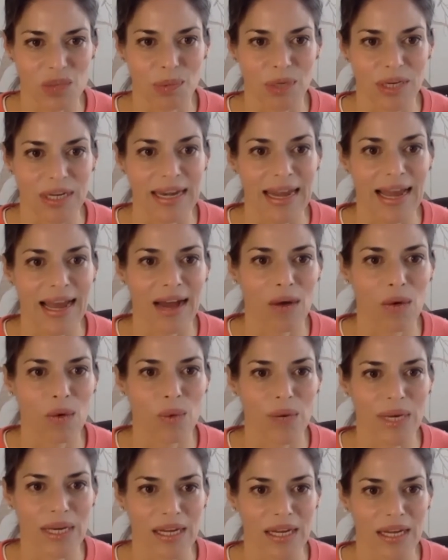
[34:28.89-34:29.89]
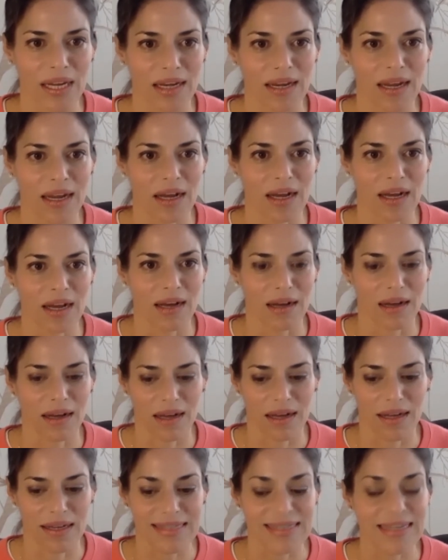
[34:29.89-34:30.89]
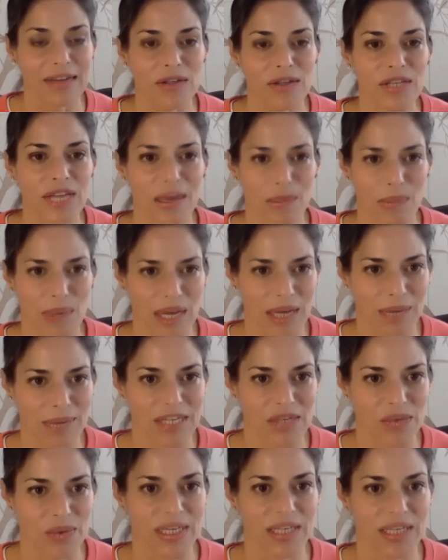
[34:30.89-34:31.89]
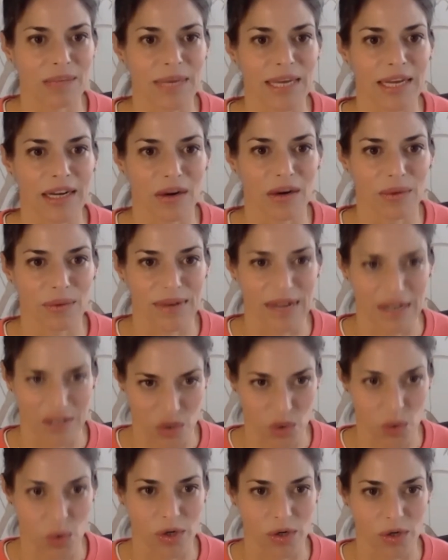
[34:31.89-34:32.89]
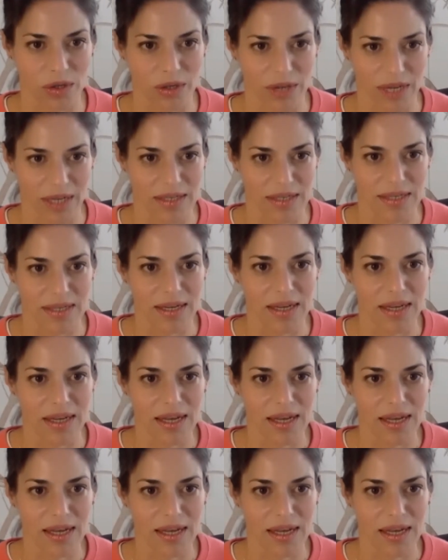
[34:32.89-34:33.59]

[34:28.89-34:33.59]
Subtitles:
but now we need a sales campaign because we need to make our next quarter earnings.